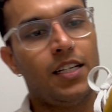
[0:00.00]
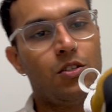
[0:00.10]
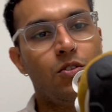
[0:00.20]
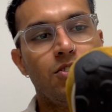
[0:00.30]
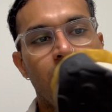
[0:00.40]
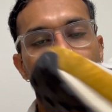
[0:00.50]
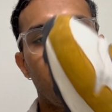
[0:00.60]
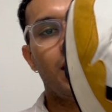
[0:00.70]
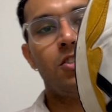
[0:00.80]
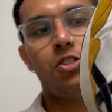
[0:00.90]
don't see
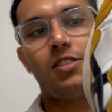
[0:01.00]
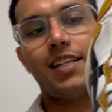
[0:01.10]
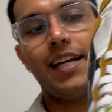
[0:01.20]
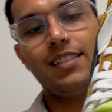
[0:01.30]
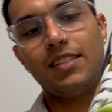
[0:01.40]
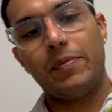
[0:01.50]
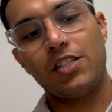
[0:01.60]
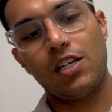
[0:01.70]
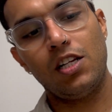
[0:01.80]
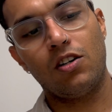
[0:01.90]
much signs,
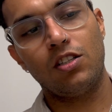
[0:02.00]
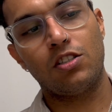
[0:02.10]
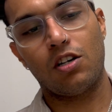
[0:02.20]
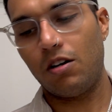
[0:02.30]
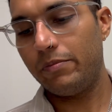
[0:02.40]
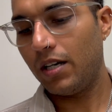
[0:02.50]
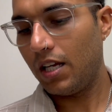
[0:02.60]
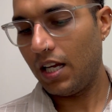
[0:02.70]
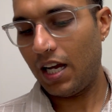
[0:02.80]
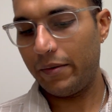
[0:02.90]
especially on top.
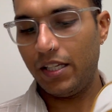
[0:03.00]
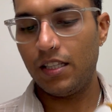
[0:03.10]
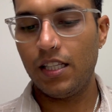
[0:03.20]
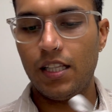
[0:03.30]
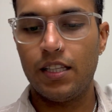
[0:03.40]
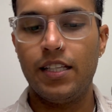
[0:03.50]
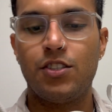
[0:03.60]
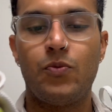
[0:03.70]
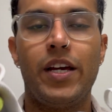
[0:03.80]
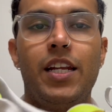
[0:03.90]
I mean,
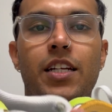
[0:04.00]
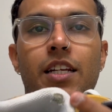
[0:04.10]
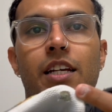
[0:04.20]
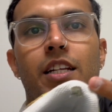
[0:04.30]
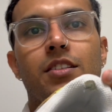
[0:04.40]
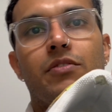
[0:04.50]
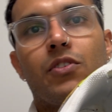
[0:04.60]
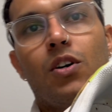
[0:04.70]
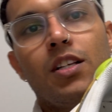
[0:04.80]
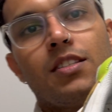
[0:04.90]
this wear and tear is of
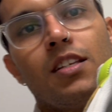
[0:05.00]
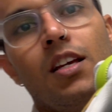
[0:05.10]
course